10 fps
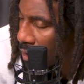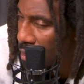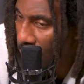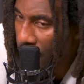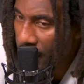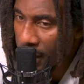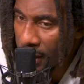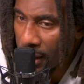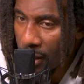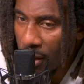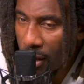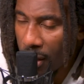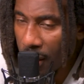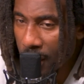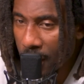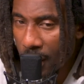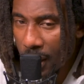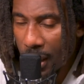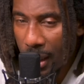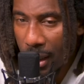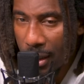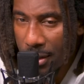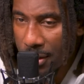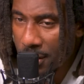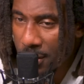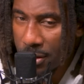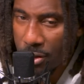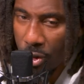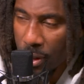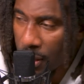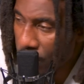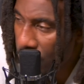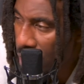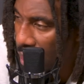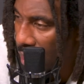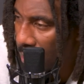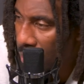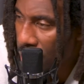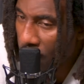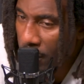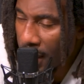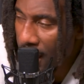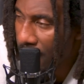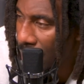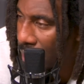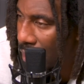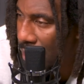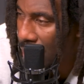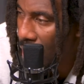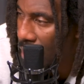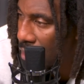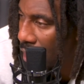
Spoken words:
And so they are, there's so many new GMs, so many analytics and all these